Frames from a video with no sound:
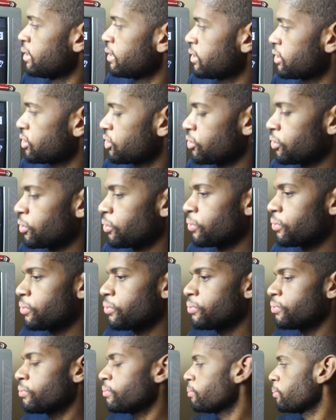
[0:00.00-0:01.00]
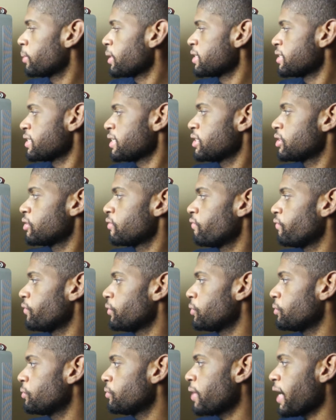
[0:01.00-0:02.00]
So, PlayStation
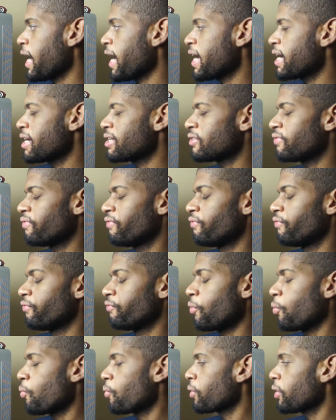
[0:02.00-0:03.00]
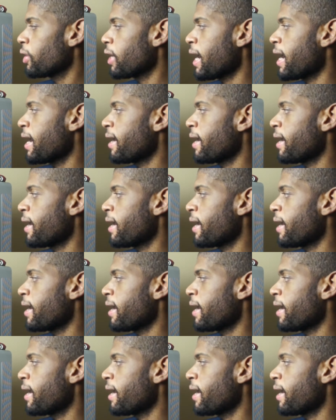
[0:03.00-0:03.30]
Vue has 4